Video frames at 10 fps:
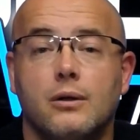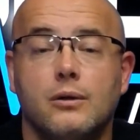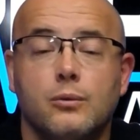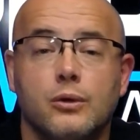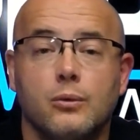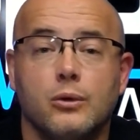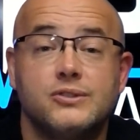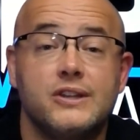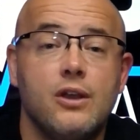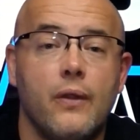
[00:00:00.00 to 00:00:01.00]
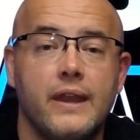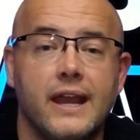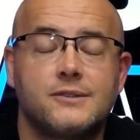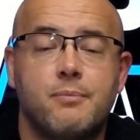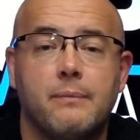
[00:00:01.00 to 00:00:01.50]
we'll see you on the
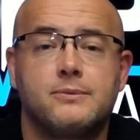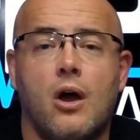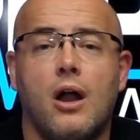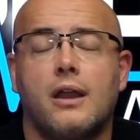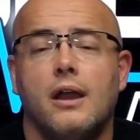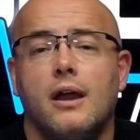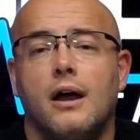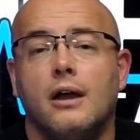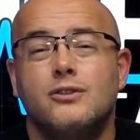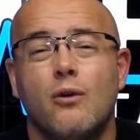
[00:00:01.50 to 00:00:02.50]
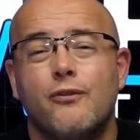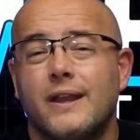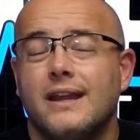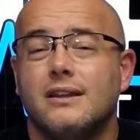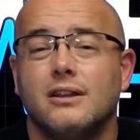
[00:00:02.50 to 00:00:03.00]
next Pep Talk. Don't
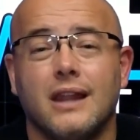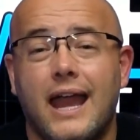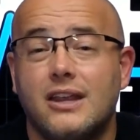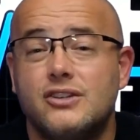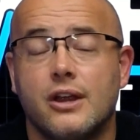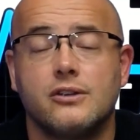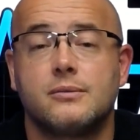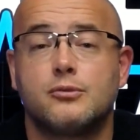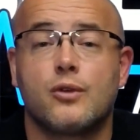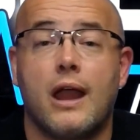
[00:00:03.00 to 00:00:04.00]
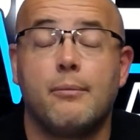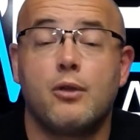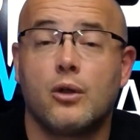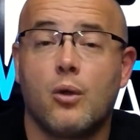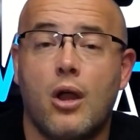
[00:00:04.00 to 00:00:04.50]
forget, like, share, subscribe.
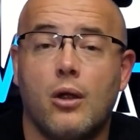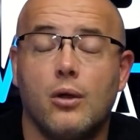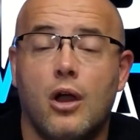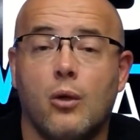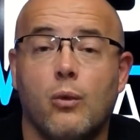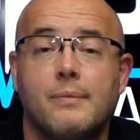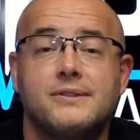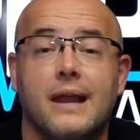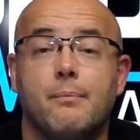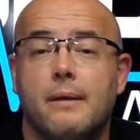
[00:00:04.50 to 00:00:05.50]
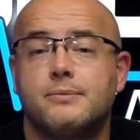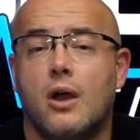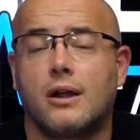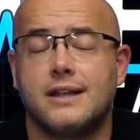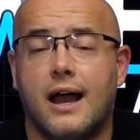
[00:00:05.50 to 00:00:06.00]
Go to our website,
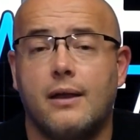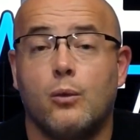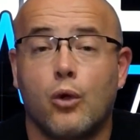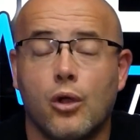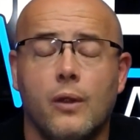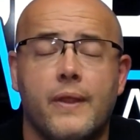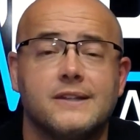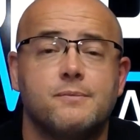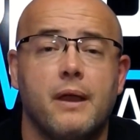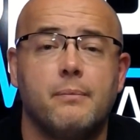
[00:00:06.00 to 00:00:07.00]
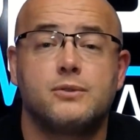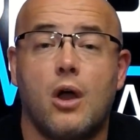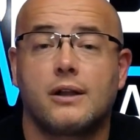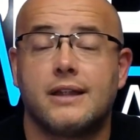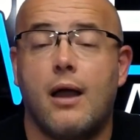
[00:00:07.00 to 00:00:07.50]
PEPTalk.world. That's
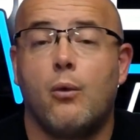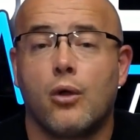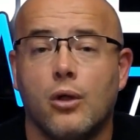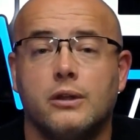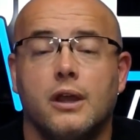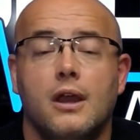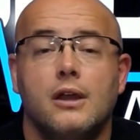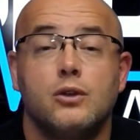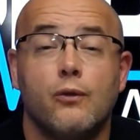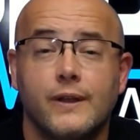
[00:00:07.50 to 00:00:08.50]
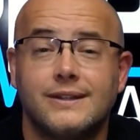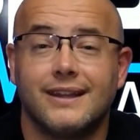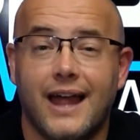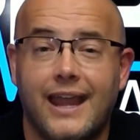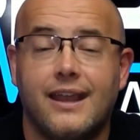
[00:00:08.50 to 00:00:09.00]
PEPTalk.world. Don't forget to
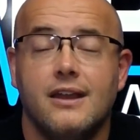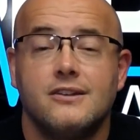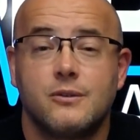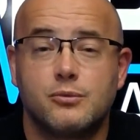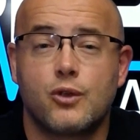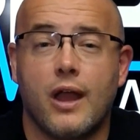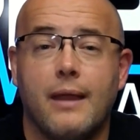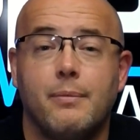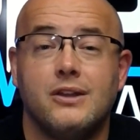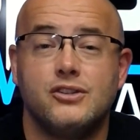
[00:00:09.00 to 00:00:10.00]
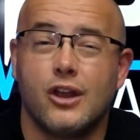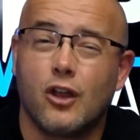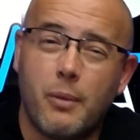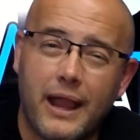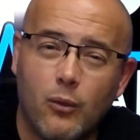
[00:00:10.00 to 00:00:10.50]
like, subscribe, and share. Go
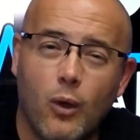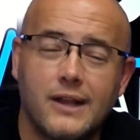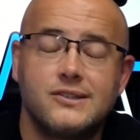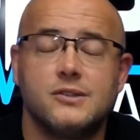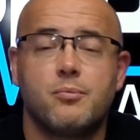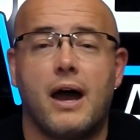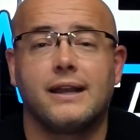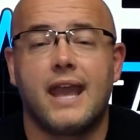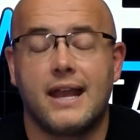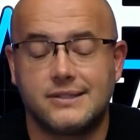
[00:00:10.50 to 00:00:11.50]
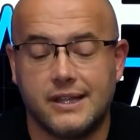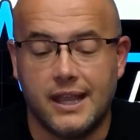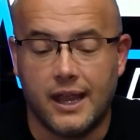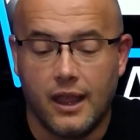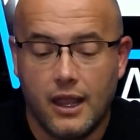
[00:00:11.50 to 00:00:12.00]
back and watch this podcast
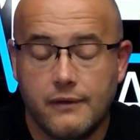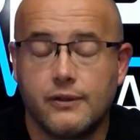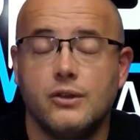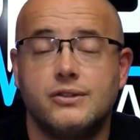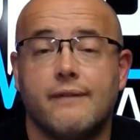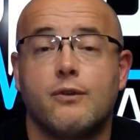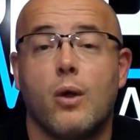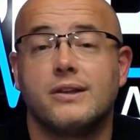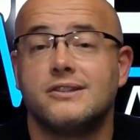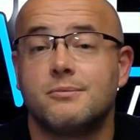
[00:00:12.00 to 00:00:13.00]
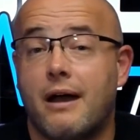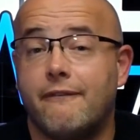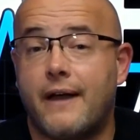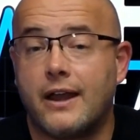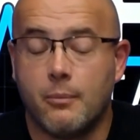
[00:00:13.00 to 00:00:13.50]
again for those of you who have questions about
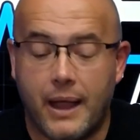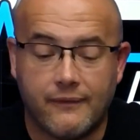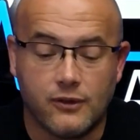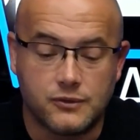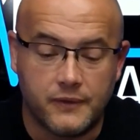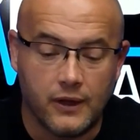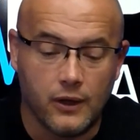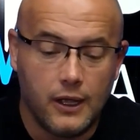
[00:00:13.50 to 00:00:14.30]
Phyto Microsphere